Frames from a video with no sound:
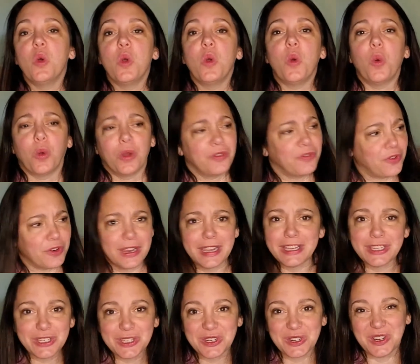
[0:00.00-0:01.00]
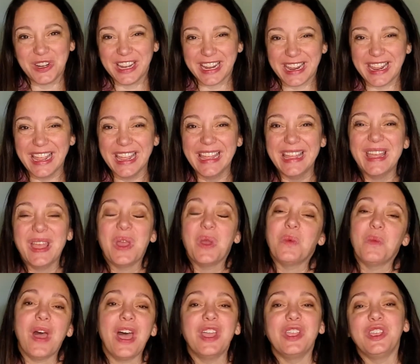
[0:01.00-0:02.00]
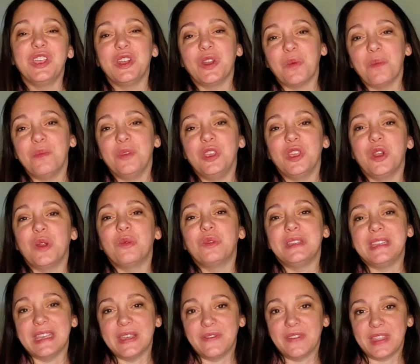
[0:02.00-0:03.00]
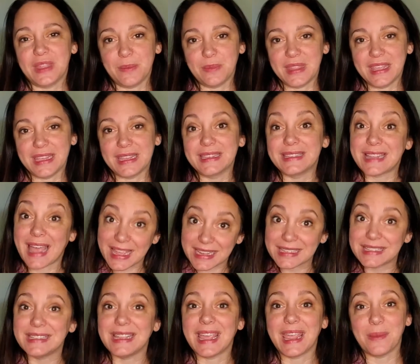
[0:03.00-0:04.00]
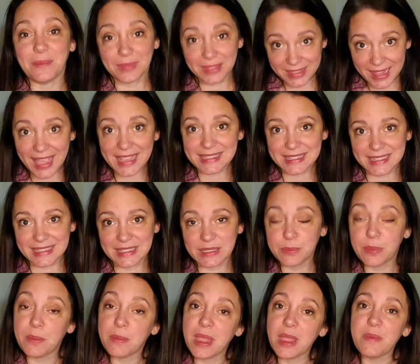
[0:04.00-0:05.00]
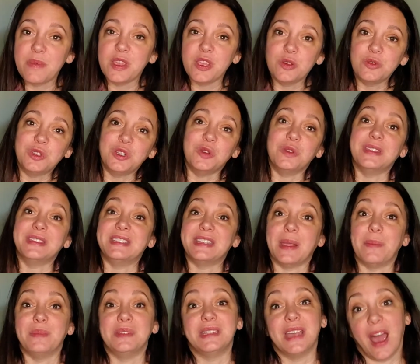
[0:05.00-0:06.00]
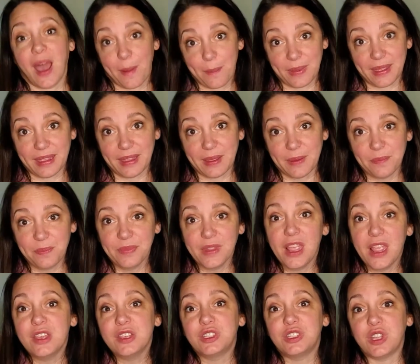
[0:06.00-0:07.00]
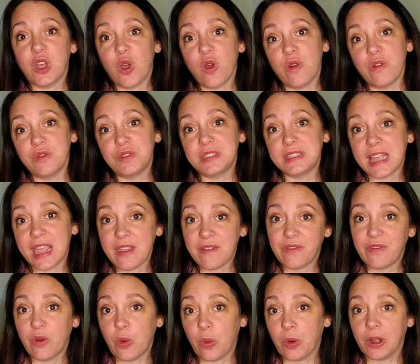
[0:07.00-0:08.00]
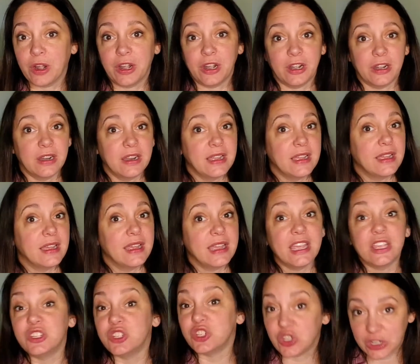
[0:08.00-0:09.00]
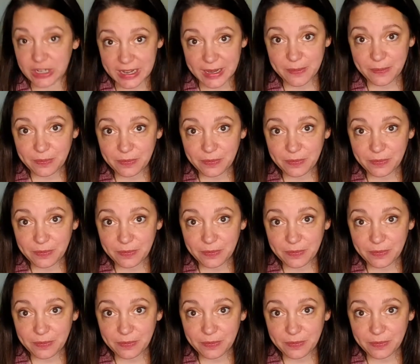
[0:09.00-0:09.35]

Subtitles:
or for history? Well, you don't give them the exact same lessons, but maybe you do the same topic. So, say for history,